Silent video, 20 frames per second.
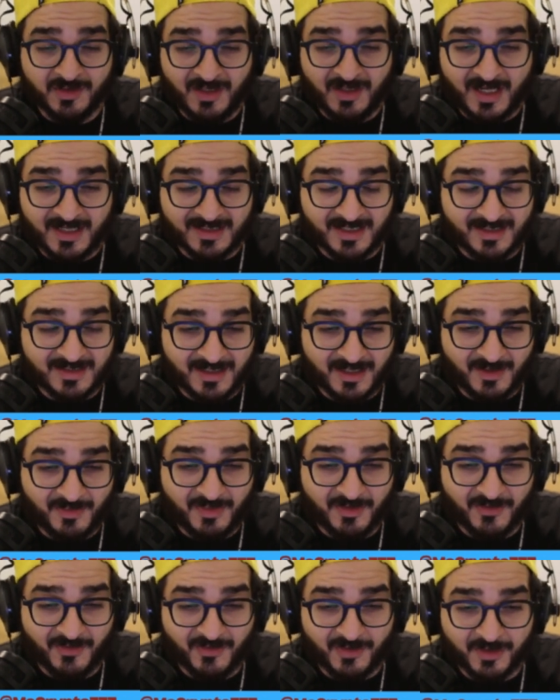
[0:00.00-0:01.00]
As I said
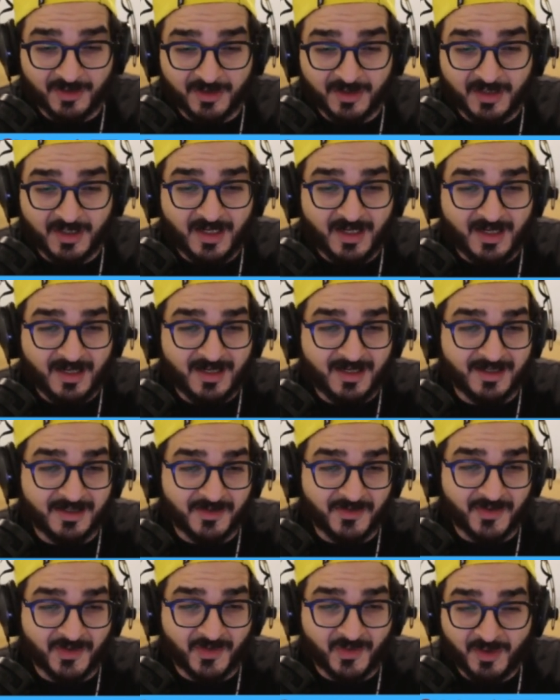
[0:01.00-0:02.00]
before, uh,
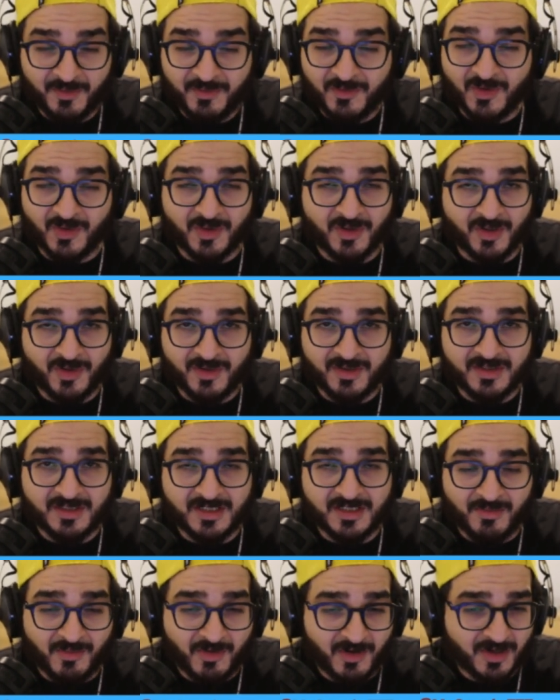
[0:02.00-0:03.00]
the cryptocurrency
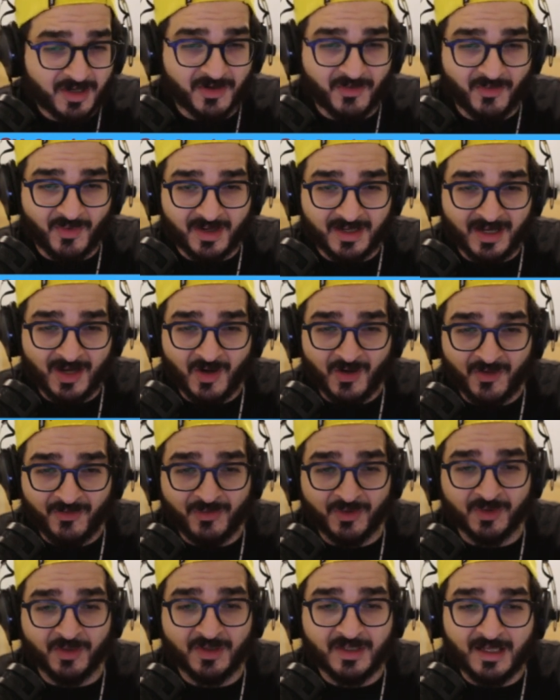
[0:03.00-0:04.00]
market right now, if we
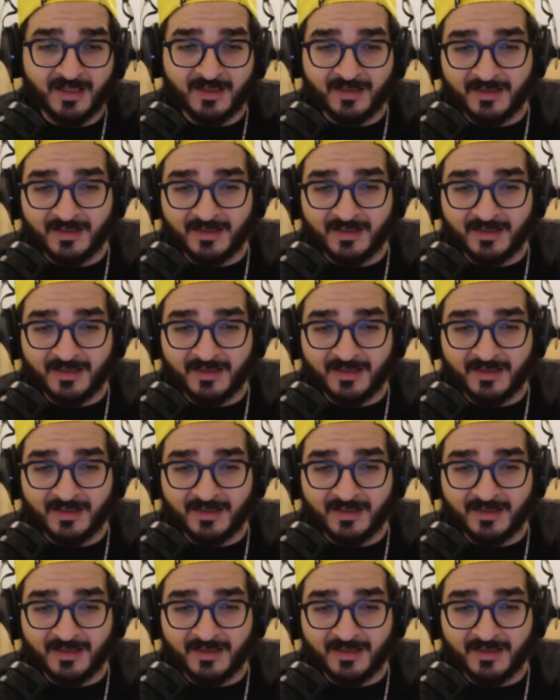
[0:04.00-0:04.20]
look at the